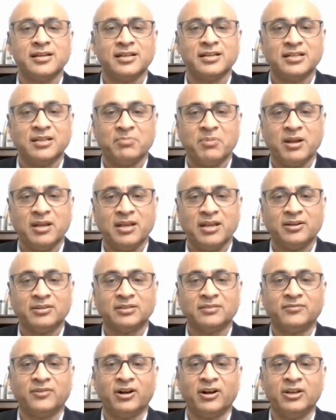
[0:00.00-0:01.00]
depending on the
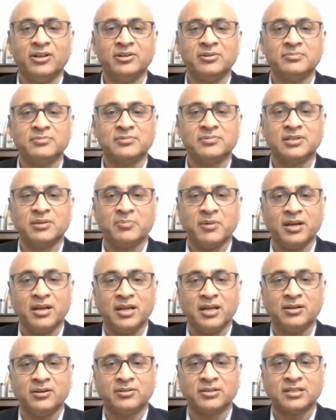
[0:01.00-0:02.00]
volume,
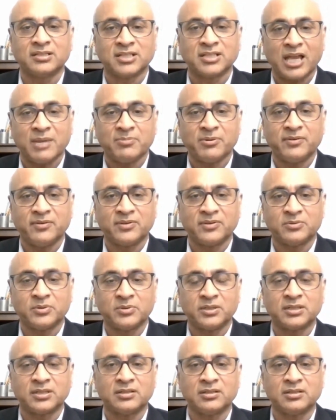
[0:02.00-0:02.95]
depending on the type of the work,